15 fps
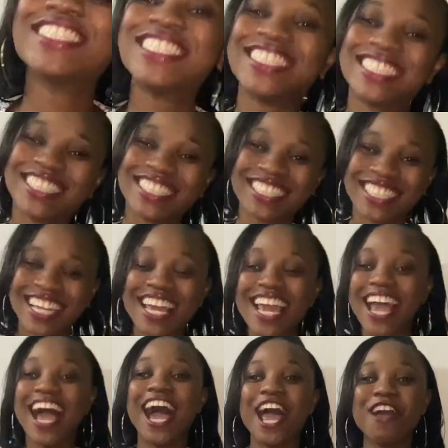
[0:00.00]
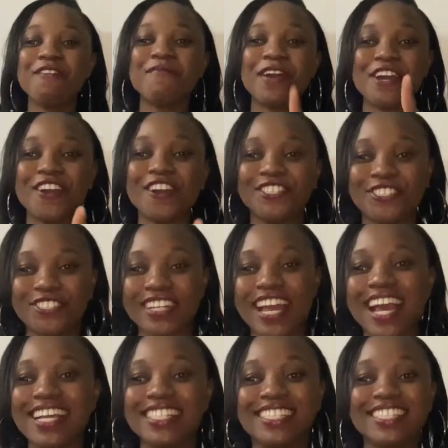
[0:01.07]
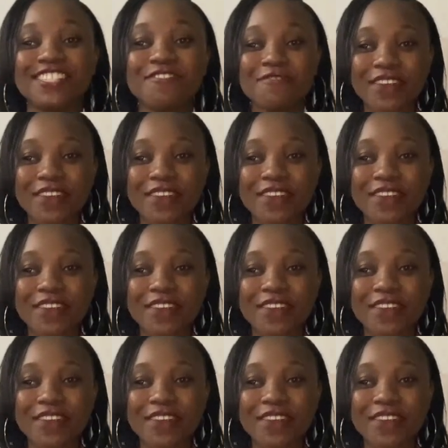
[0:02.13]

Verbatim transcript: Maybe, just maybe, next year I'm going to try it.